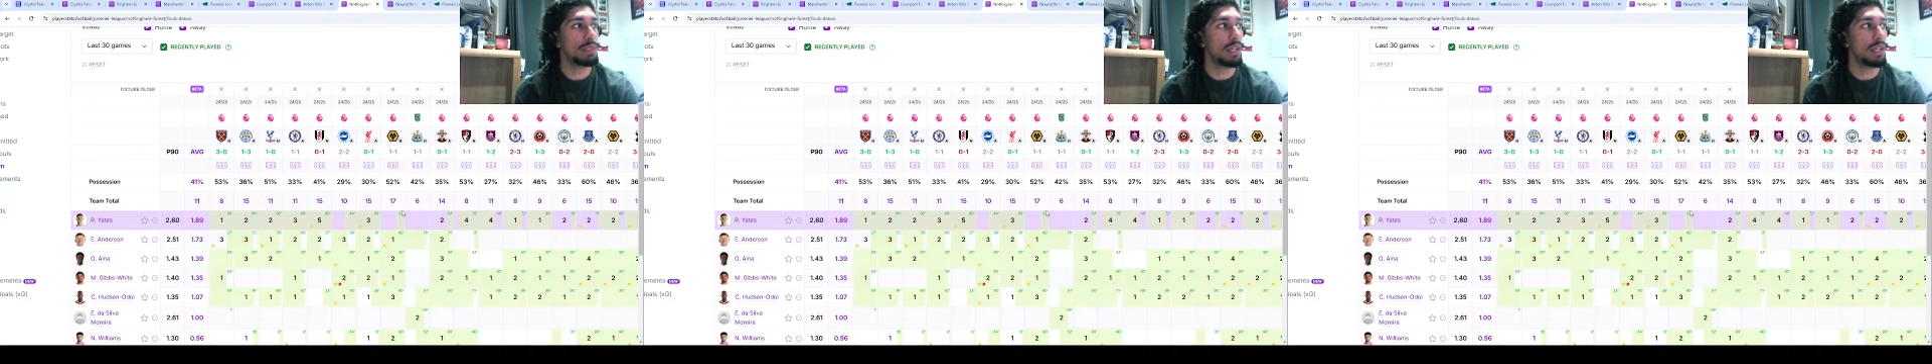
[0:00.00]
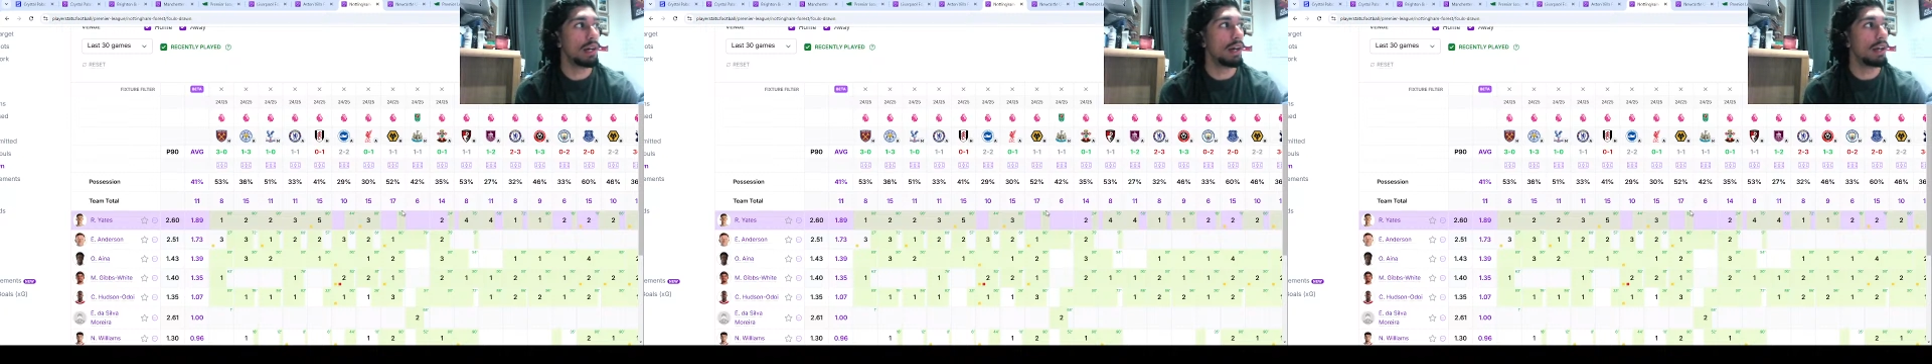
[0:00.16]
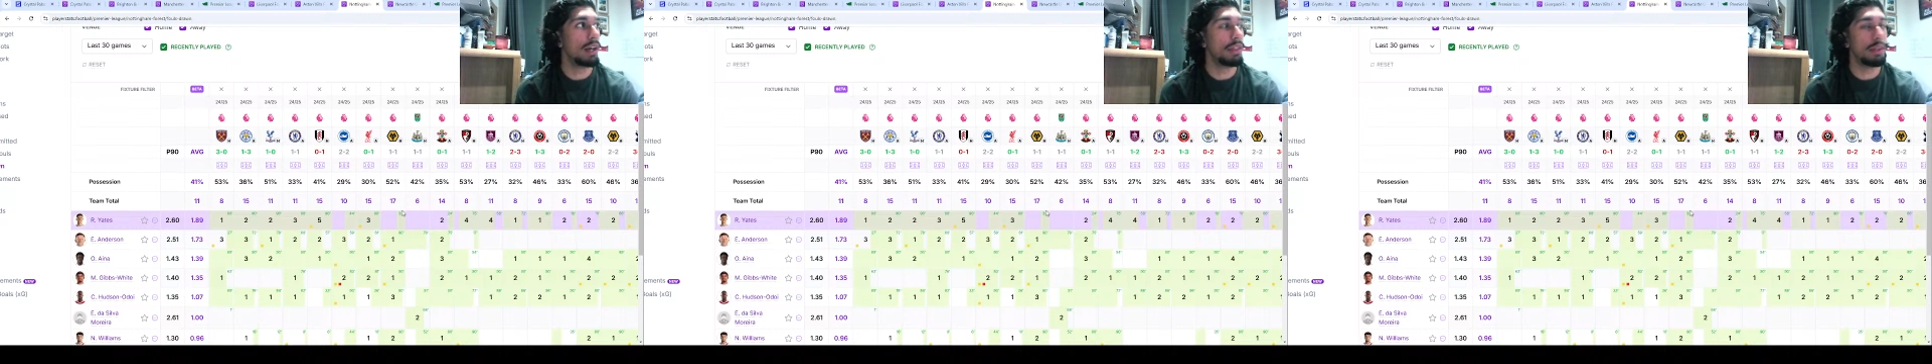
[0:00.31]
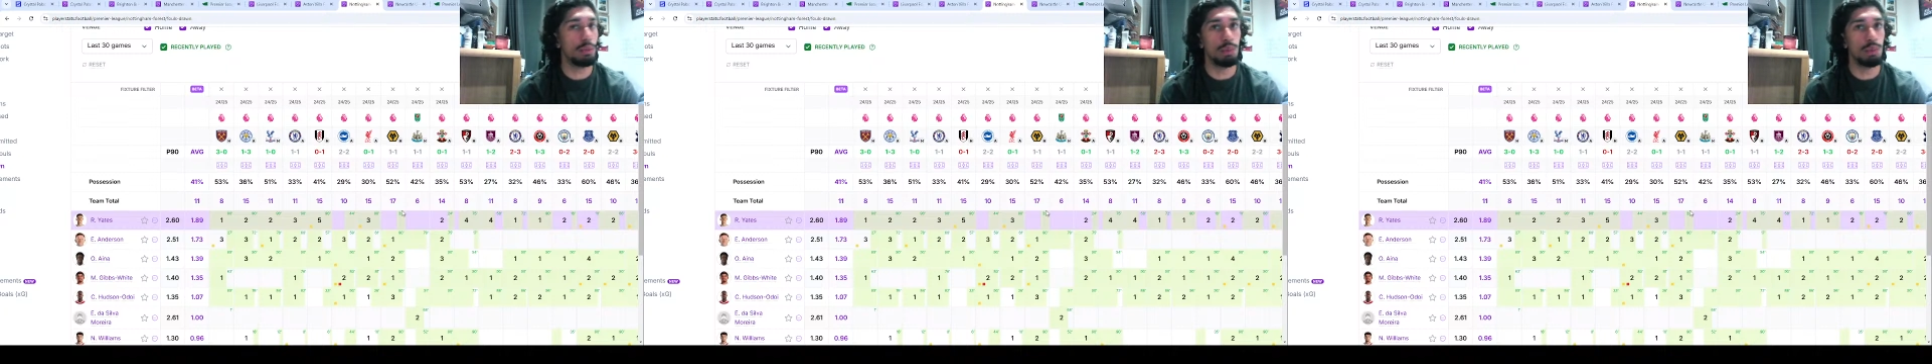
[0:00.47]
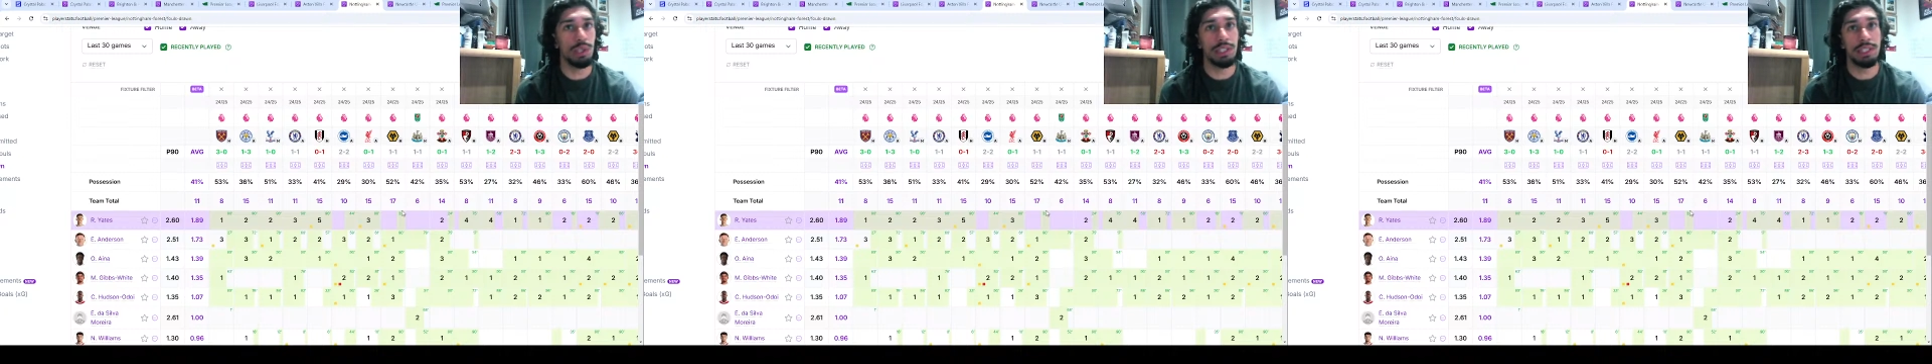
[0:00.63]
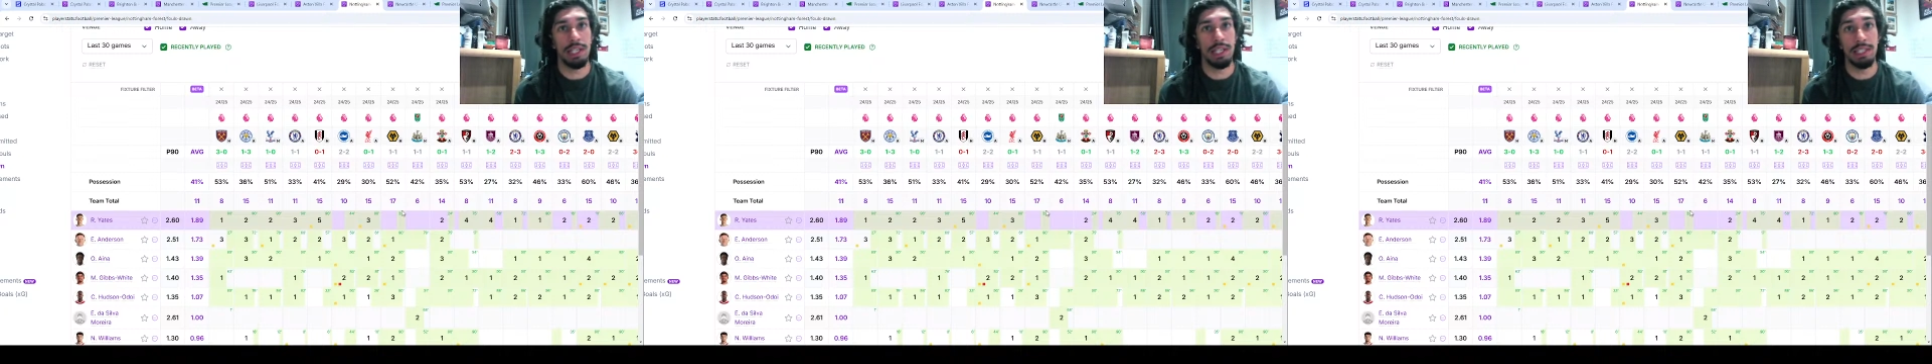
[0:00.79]
that I think
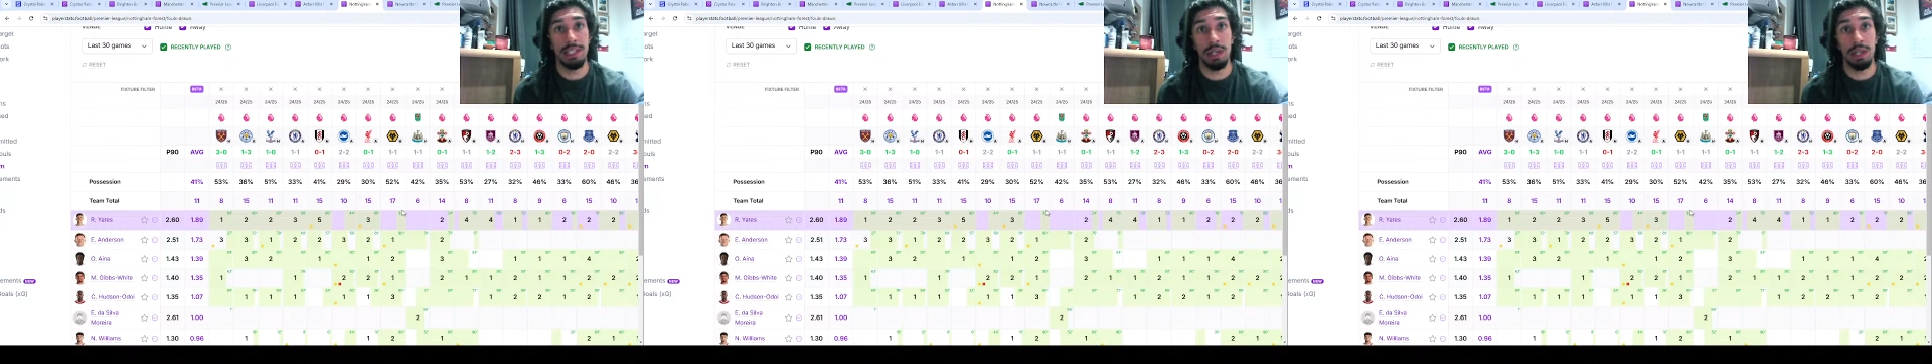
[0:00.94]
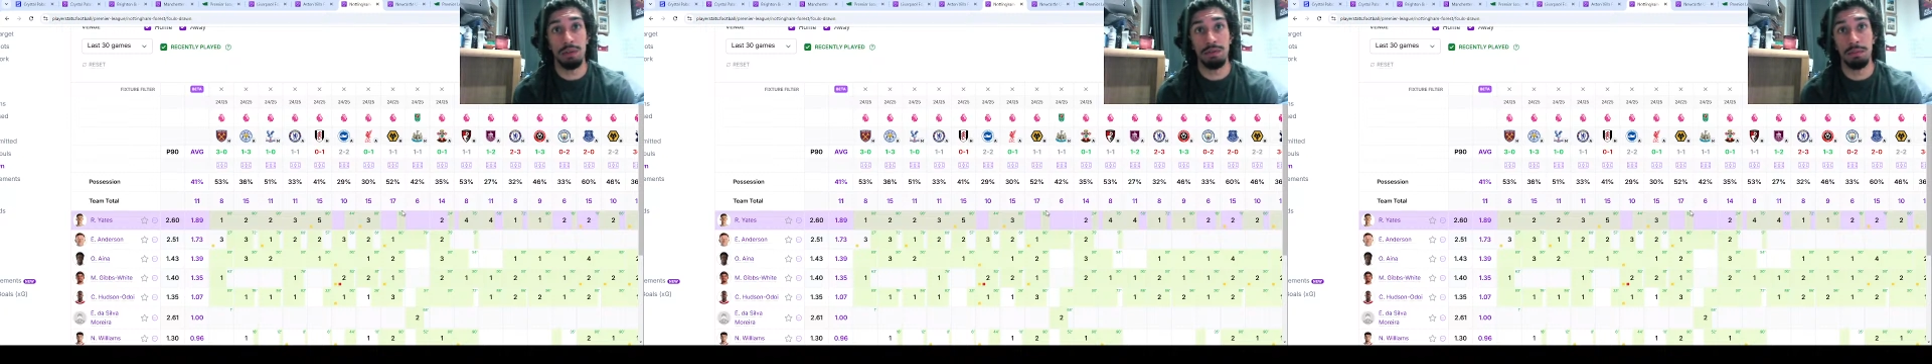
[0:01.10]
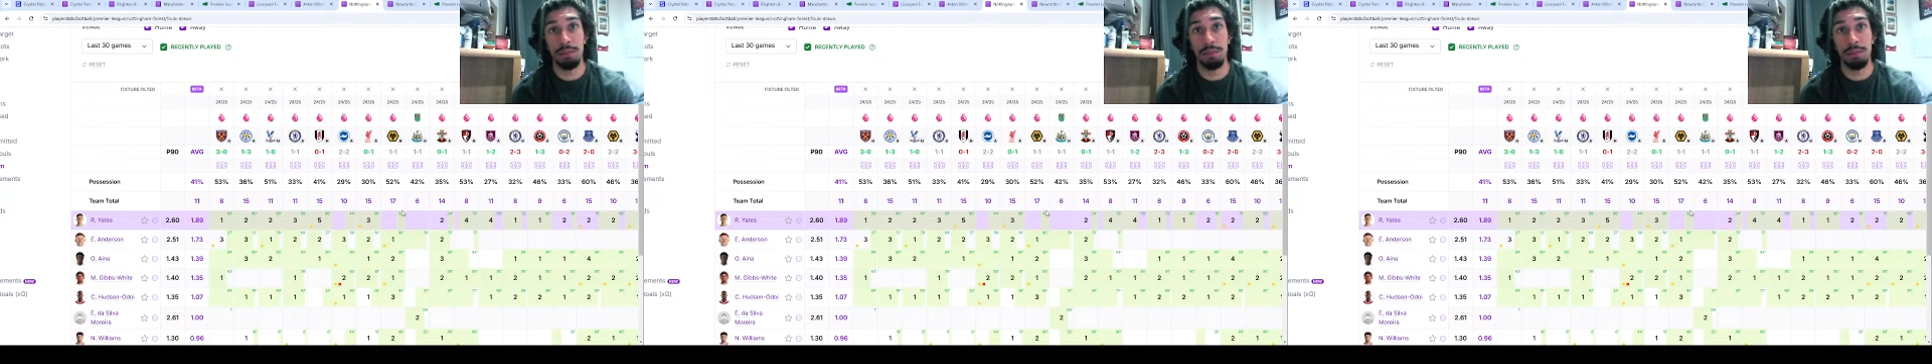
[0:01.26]
really stands out